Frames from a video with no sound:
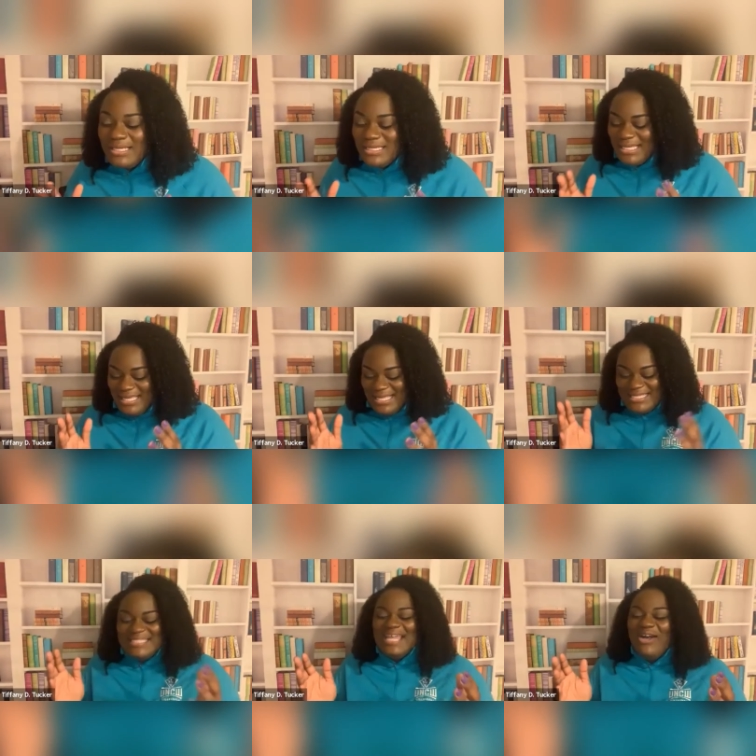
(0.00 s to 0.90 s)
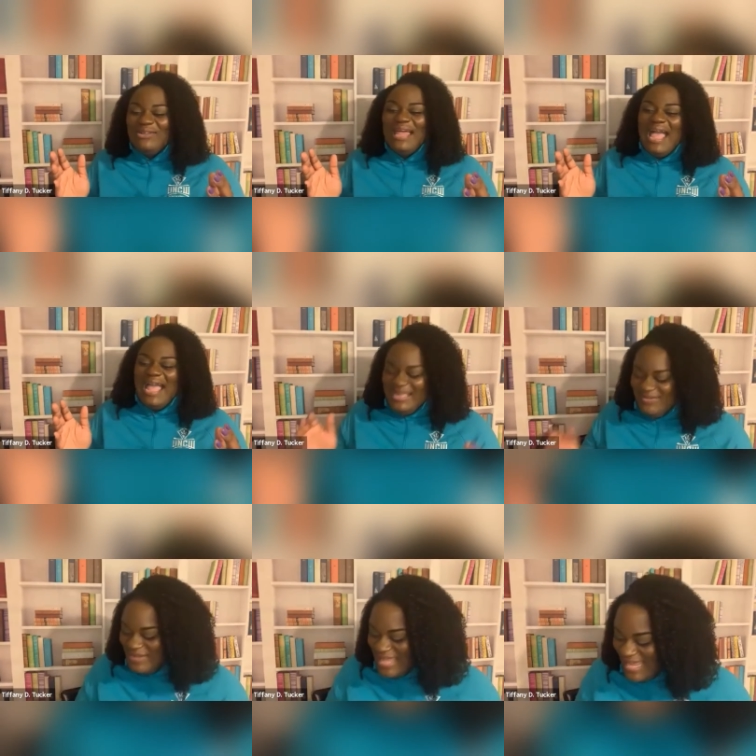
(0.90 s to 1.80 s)
It's so
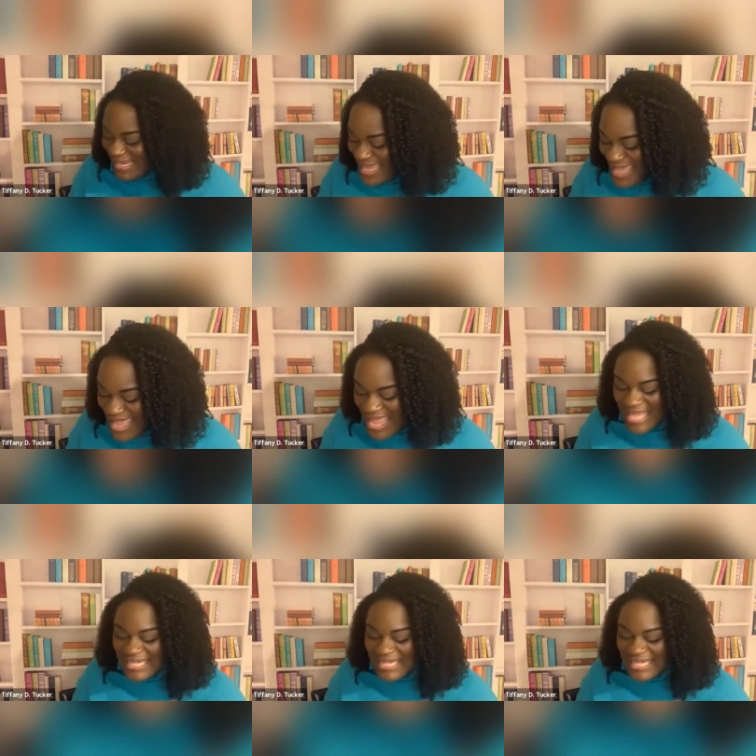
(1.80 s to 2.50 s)
life. Like, I